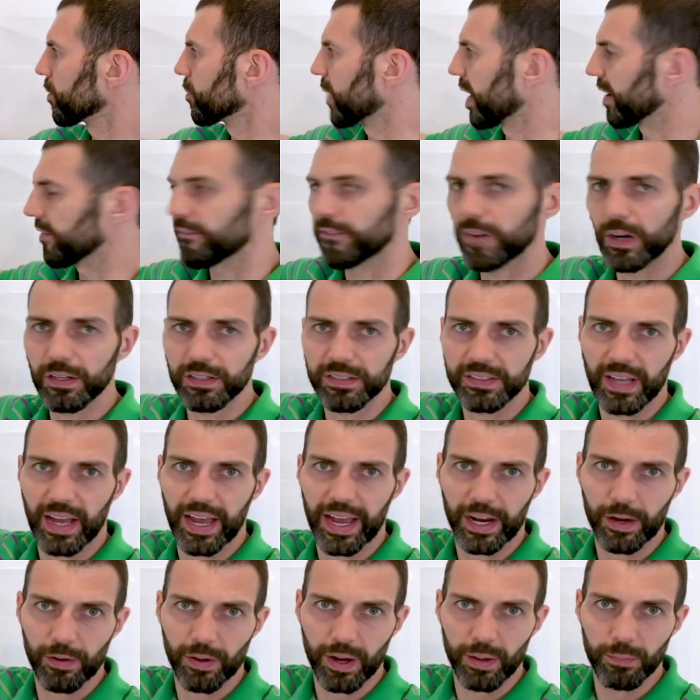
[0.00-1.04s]
my first
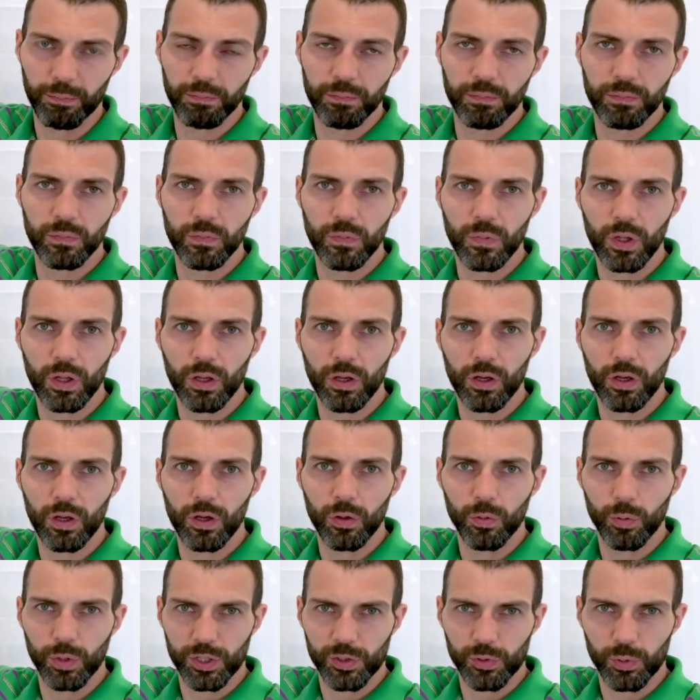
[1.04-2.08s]
diagram,
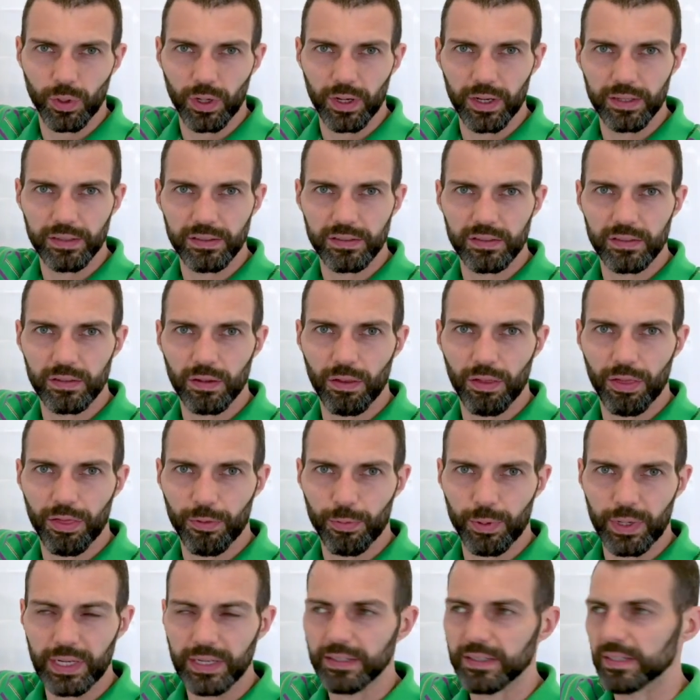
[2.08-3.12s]
which was
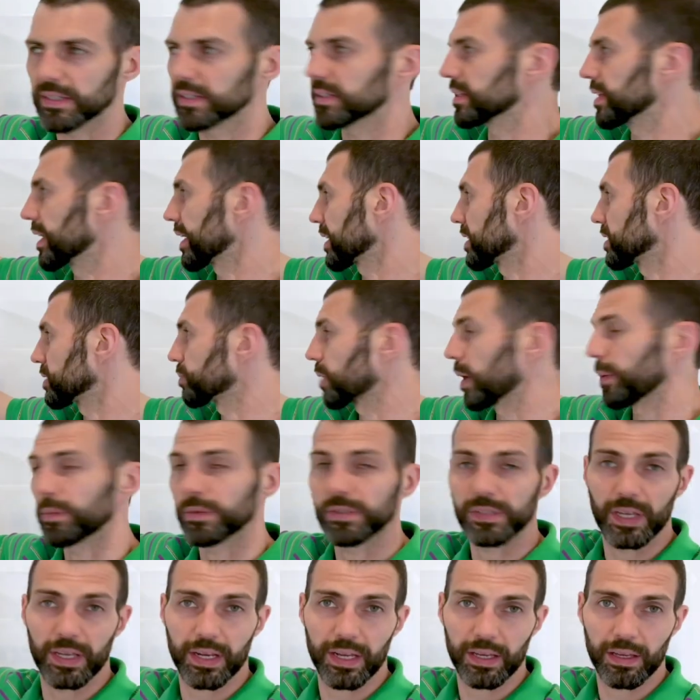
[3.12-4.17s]
3 to 6,
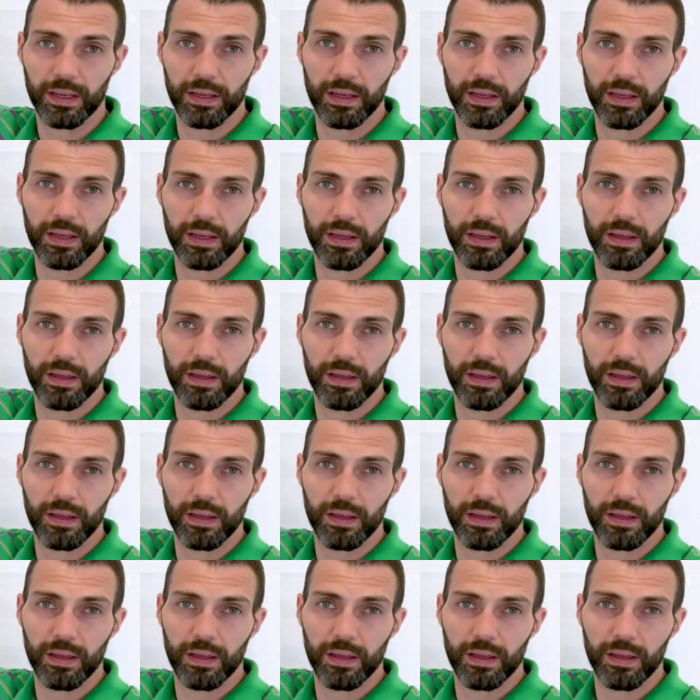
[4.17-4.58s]
representing